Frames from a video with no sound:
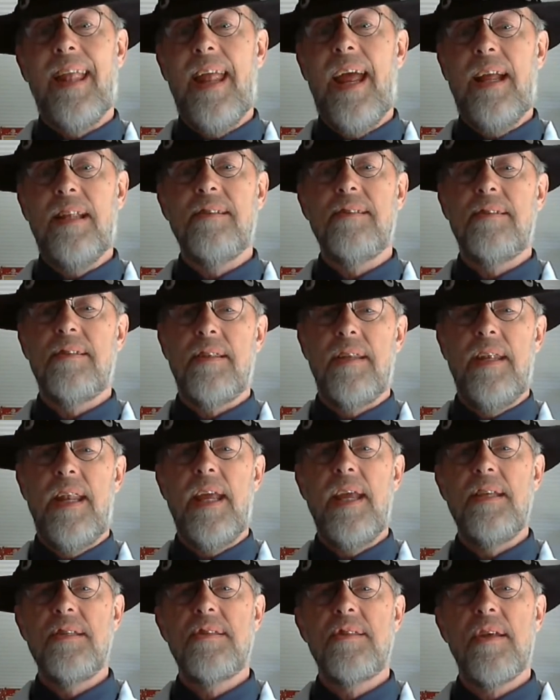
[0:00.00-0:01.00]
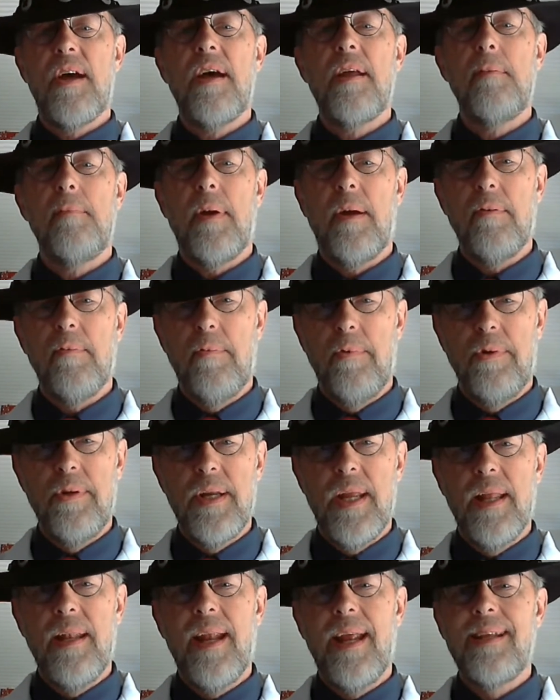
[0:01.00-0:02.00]
That's today's thought about
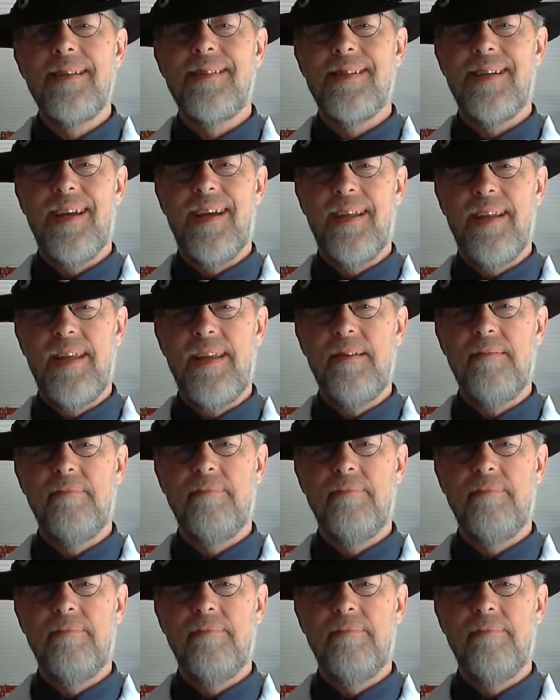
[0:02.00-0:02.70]
worry and anxiety.